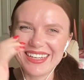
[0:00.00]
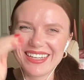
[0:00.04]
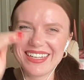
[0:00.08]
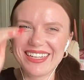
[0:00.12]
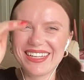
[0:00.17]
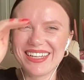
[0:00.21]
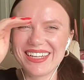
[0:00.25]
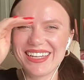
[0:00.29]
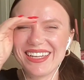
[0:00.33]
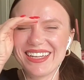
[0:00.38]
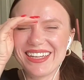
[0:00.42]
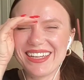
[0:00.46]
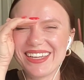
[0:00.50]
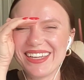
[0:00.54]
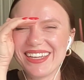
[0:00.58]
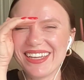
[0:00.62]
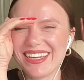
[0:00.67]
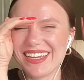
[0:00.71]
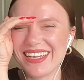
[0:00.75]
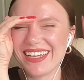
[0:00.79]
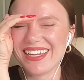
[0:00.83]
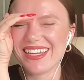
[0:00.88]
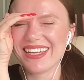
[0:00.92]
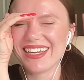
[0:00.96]
It.
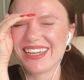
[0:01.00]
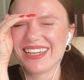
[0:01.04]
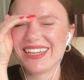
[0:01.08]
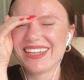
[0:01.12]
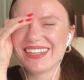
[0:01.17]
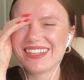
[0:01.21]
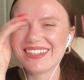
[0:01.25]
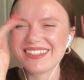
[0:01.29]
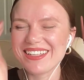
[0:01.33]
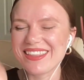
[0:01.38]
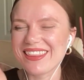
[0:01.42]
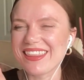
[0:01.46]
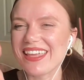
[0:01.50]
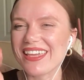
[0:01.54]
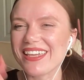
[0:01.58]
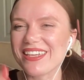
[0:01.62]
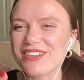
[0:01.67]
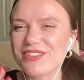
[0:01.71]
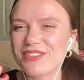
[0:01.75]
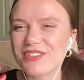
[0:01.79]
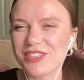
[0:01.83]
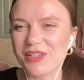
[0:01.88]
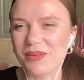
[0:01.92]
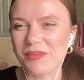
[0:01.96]
Thank
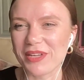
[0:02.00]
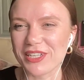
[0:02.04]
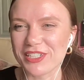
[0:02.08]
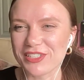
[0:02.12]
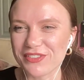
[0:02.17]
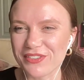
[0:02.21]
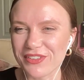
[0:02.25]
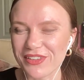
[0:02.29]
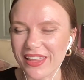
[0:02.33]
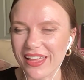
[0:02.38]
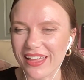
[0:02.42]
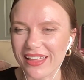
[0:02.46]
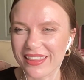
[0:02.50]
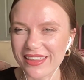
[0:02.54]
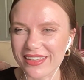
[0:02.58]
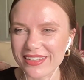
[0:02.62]
you so much for that.